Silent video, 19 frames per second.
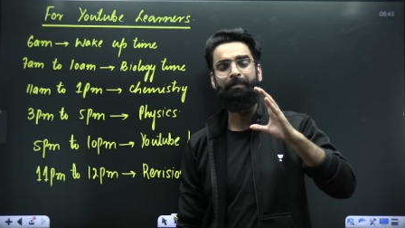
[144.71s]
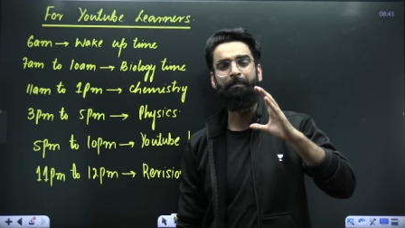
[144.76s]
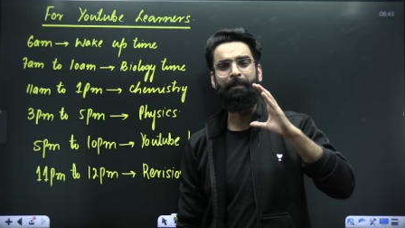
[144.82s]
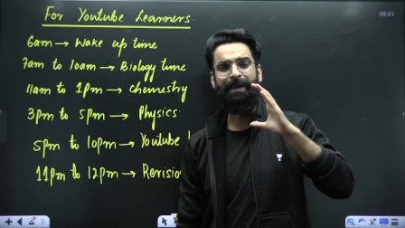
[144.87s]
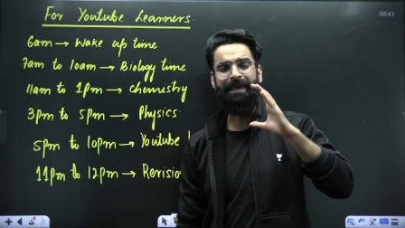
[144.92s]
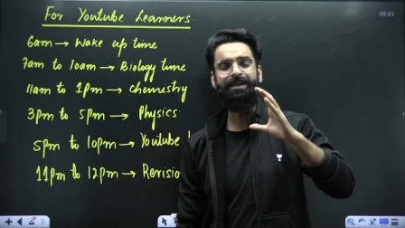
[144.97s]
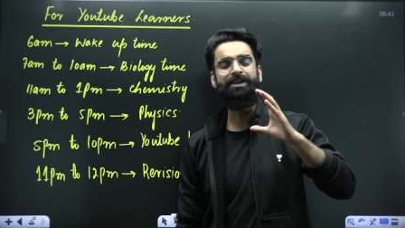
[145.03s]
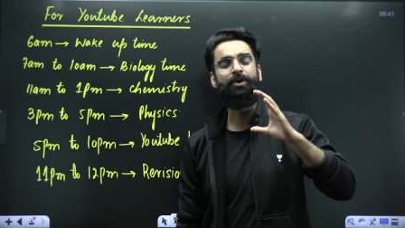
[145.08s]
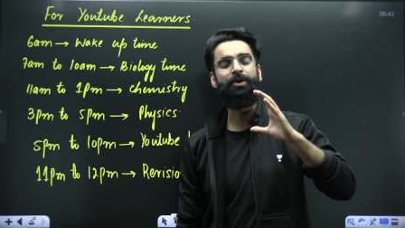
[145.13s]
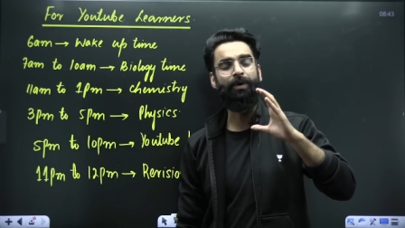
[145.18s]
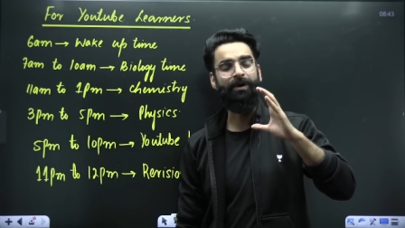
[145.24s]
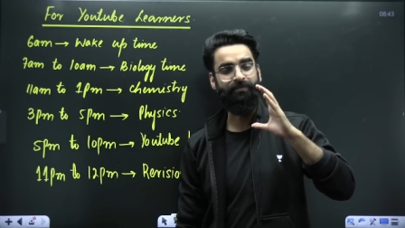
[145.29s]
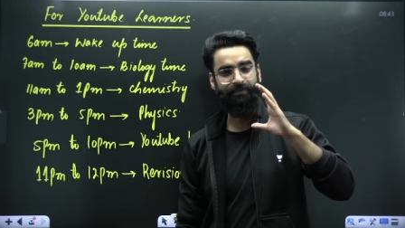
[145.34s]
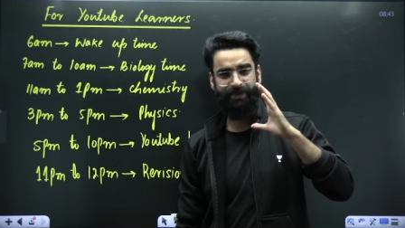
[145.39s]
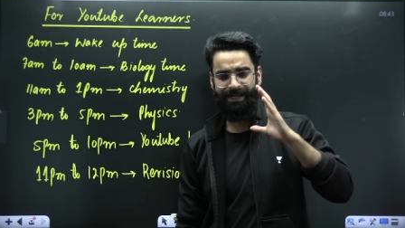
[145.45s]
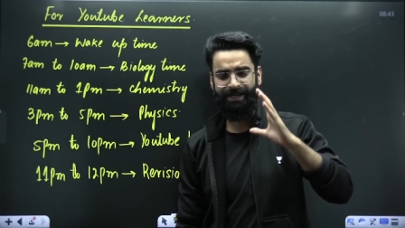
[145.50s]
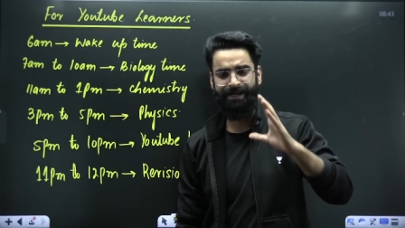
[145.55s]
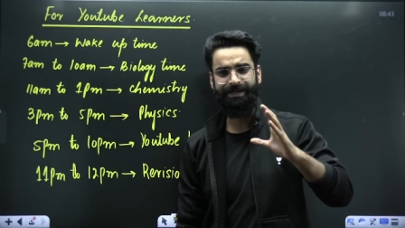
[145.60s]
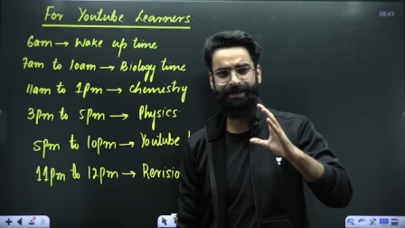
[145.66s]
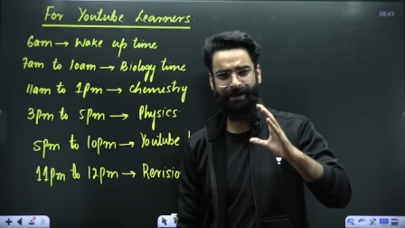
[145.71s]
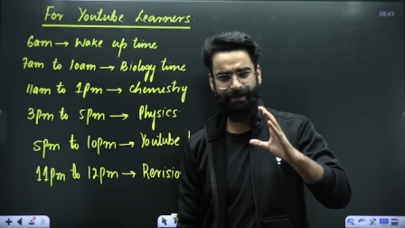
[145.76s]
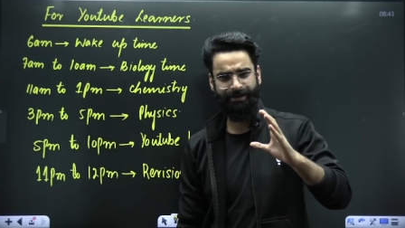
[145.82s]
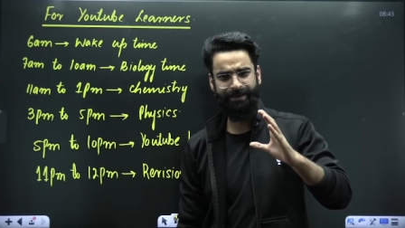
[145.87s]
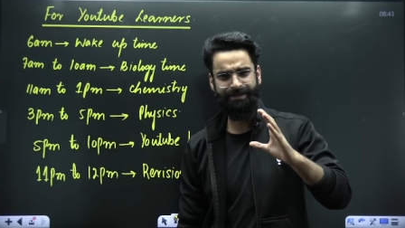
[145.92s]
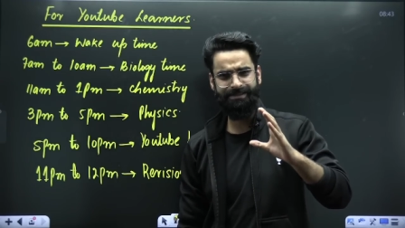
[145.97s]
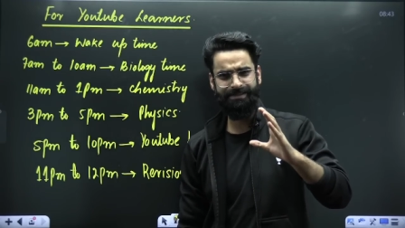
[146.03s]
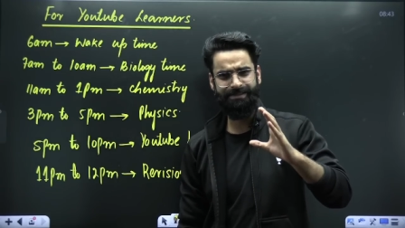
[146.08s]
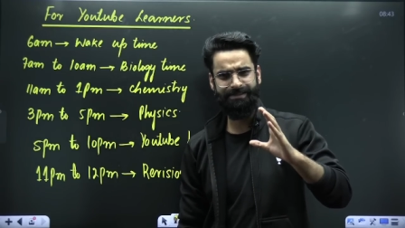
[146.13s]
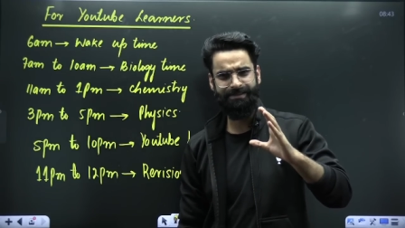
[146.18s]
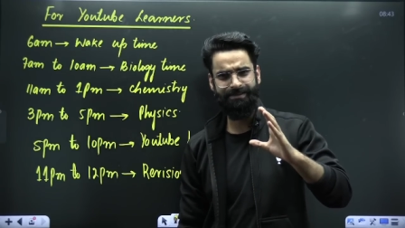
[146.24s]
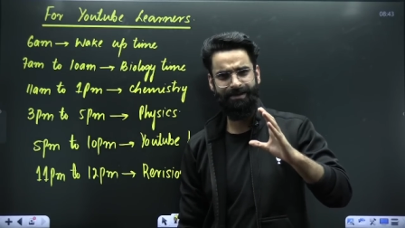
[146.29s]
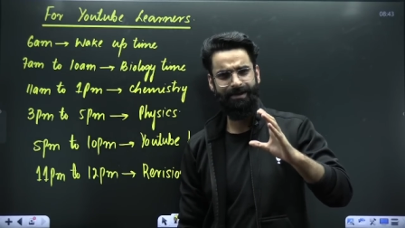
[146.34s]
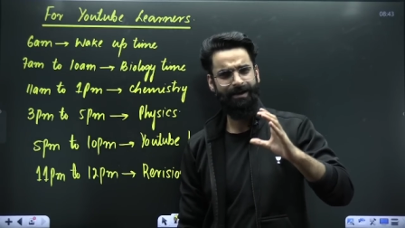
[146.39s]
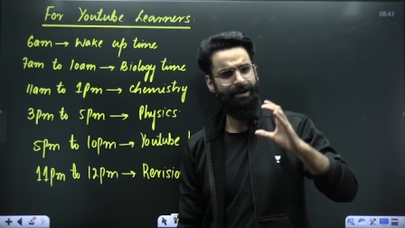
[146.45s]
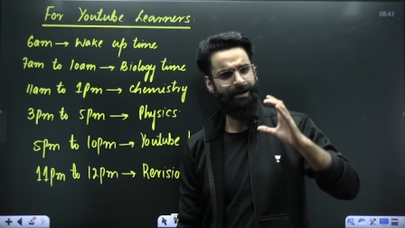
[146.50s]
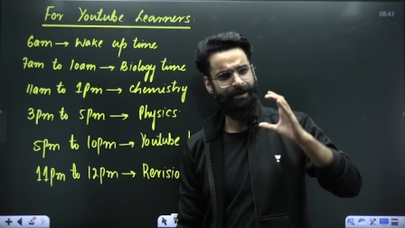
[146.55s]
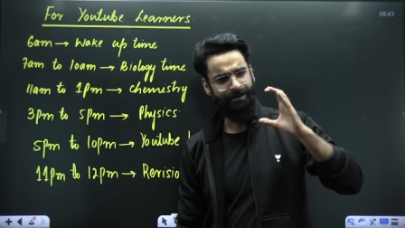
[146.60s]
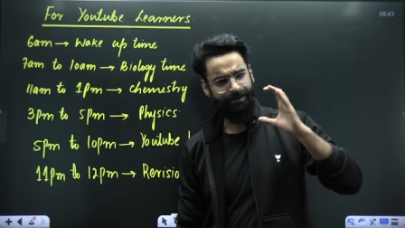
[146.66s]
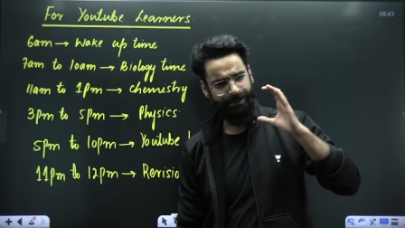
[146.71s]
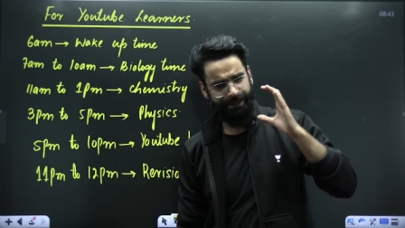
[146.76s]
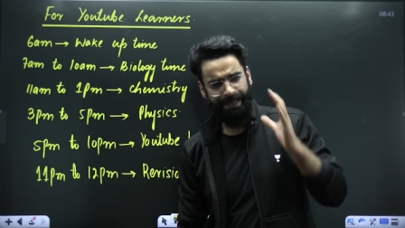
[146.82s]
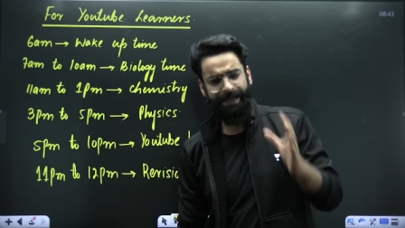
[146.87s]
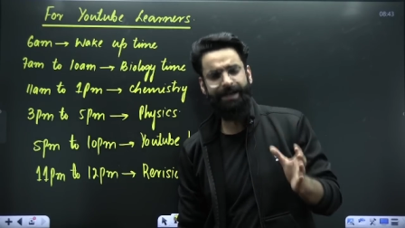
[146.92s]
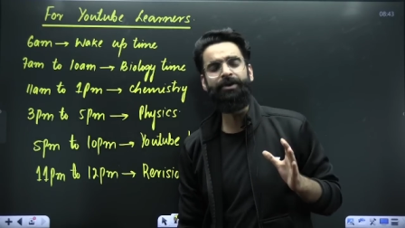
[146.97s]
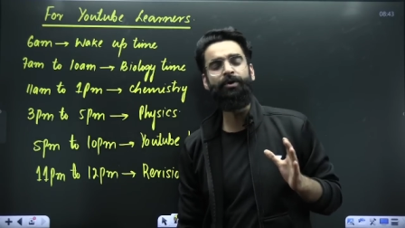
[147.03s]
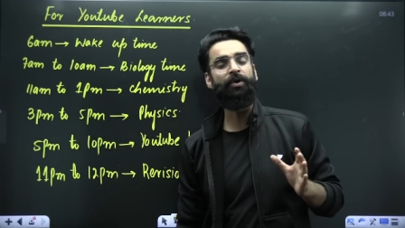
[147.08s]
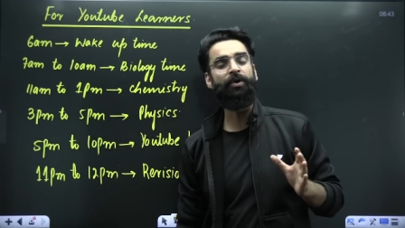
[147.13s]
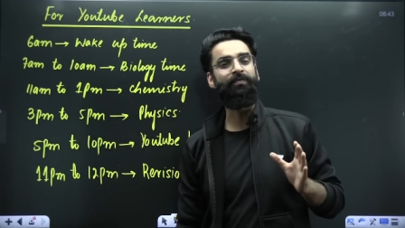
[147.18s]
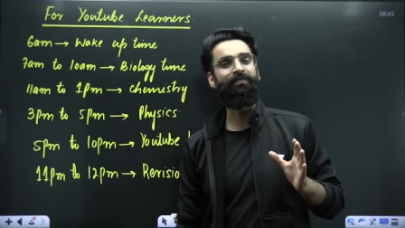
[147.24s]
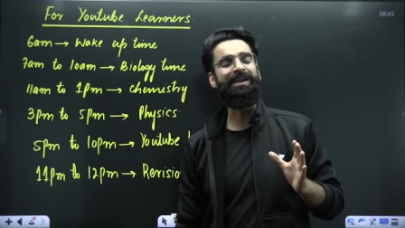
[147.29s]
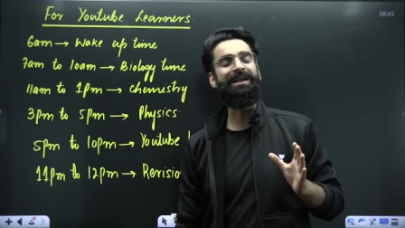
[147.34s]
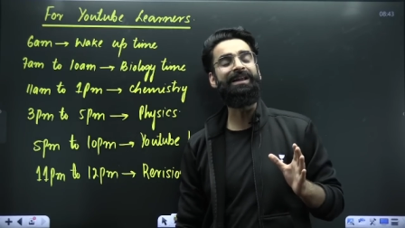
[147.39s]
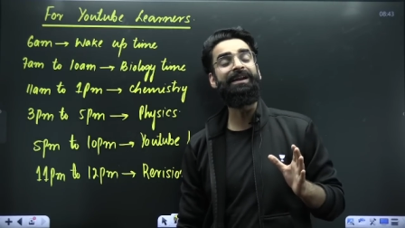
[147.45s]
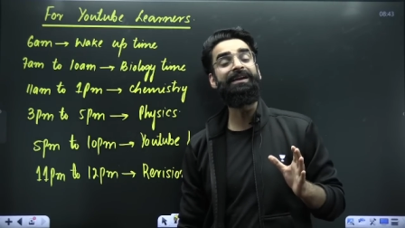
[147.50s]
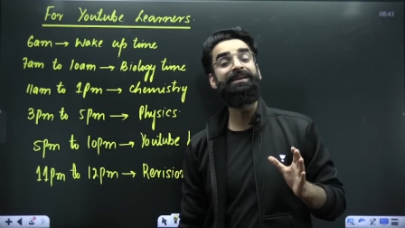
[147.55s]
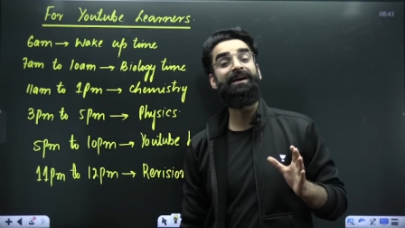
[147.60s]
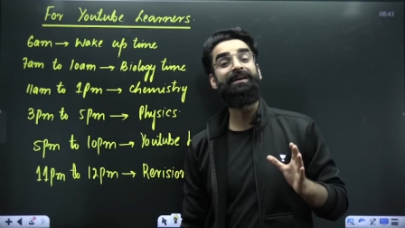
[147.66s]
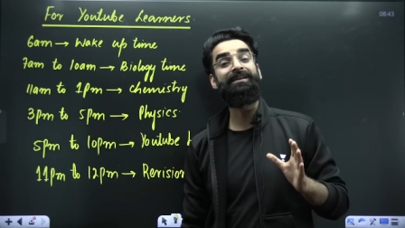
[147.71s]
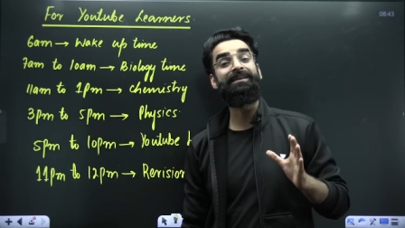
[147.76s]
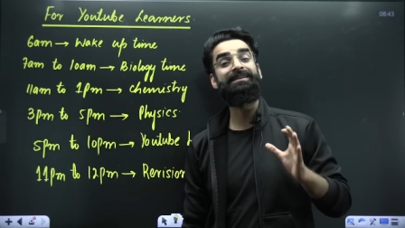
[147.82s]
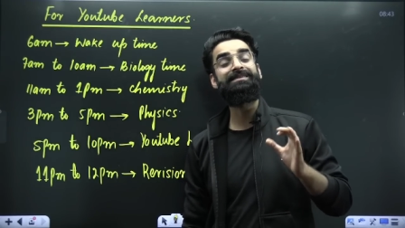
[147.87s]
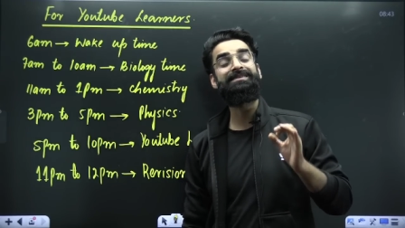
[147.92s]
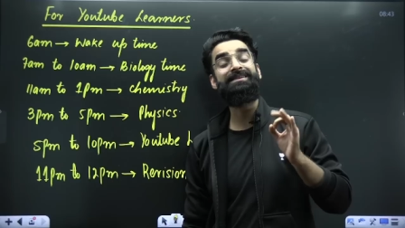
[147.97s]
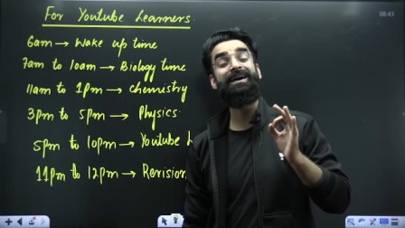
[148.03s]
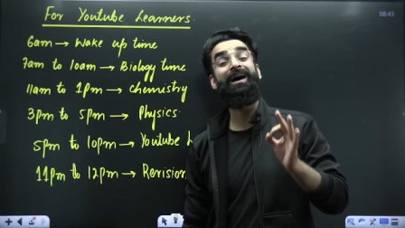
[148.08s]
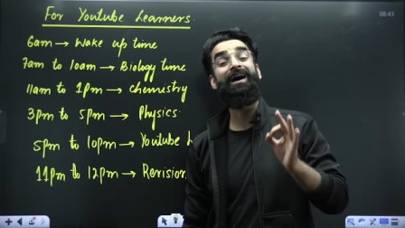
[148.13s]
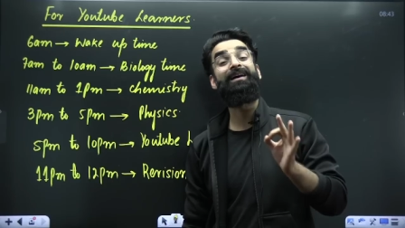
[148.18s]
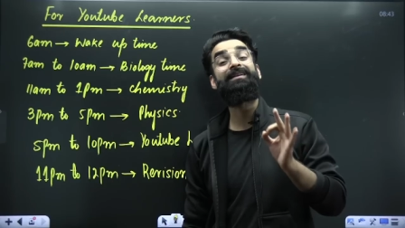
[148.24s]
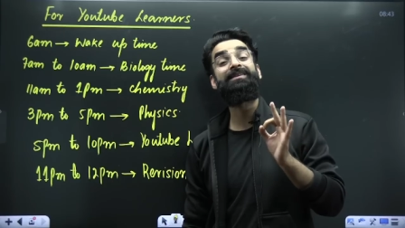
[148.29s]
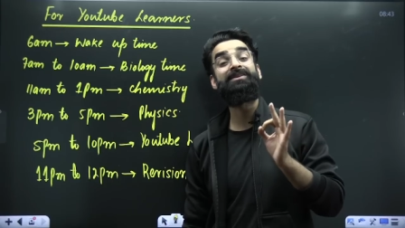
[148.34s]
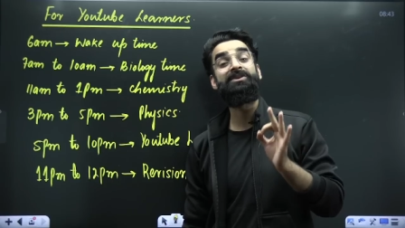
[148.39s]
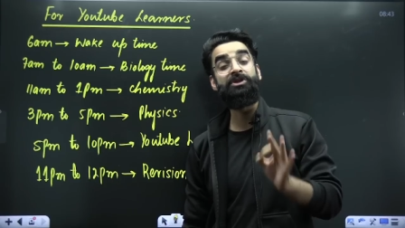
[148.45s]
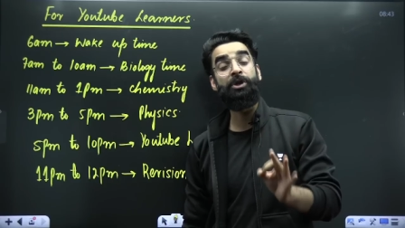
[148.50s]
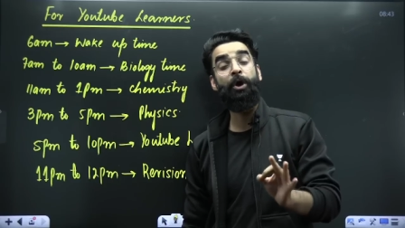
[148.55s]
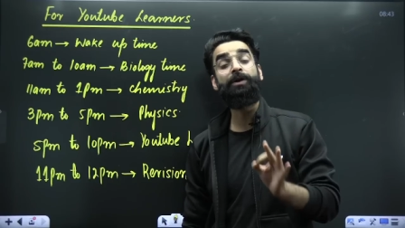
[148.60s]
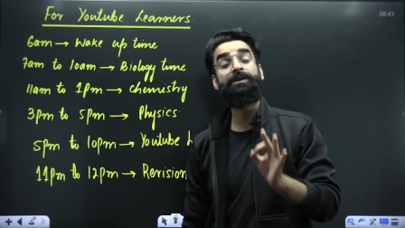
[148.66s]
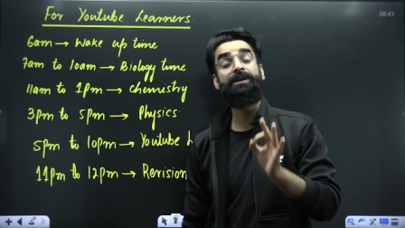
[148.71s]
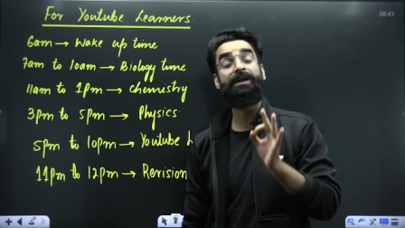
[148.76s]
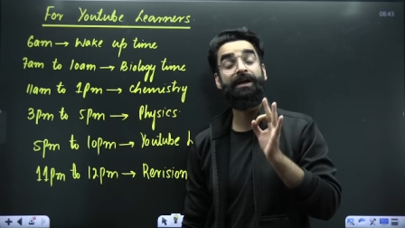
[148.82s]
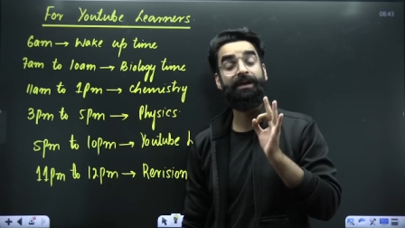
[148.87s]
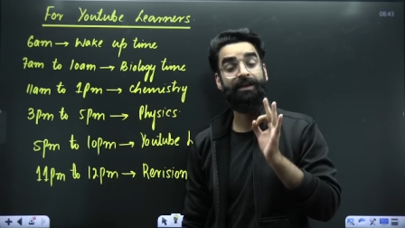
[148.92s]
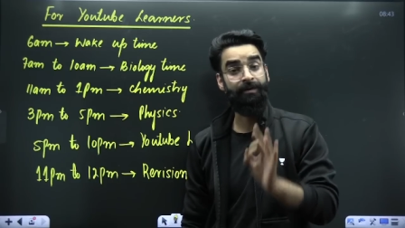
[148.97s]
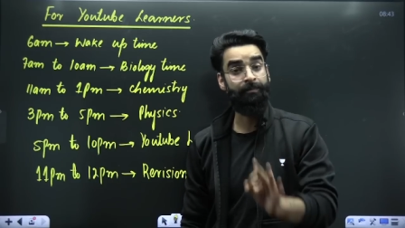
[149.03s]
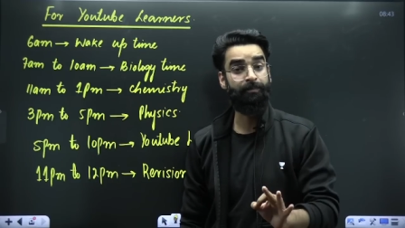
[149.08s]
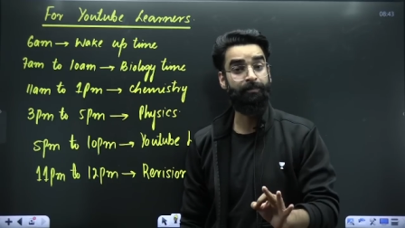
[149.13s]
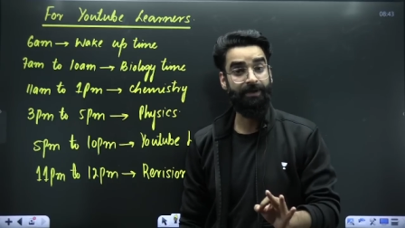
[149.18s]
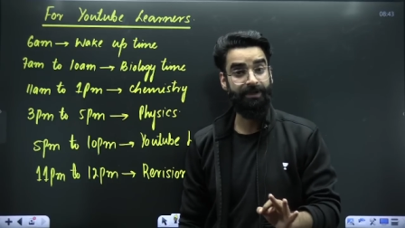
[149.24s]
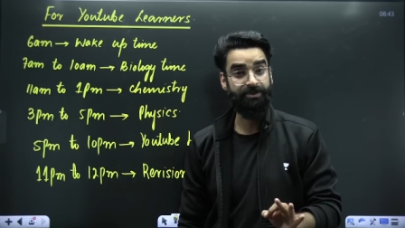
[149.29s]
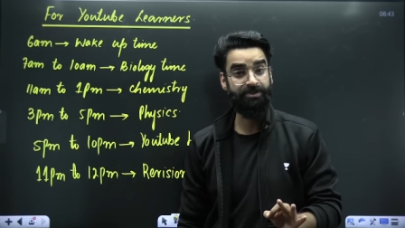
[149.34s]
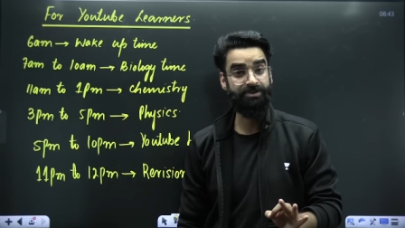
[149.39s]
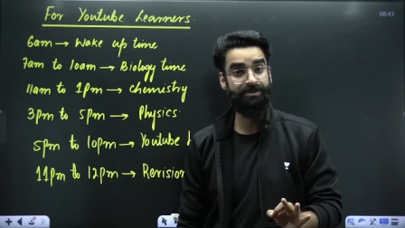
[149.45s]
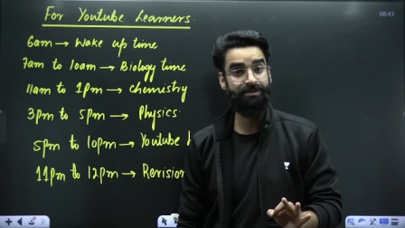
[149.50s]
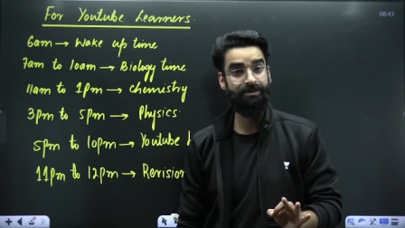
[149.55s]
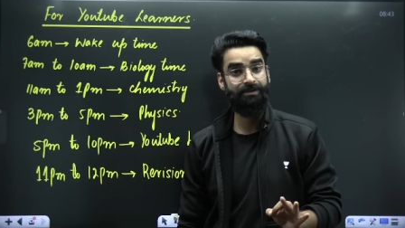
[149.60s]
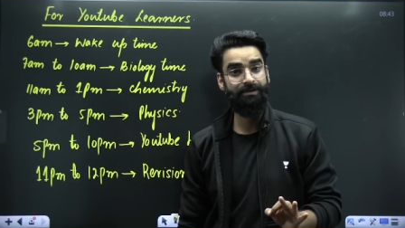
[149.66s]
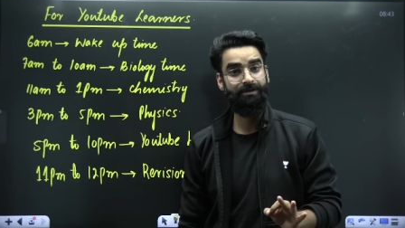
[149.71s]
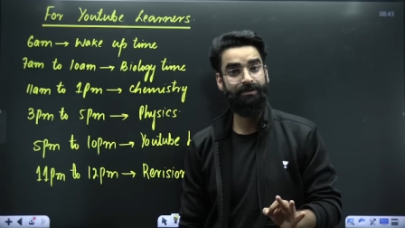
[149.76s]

make your weekly targets till your weekly targets are not accomplished.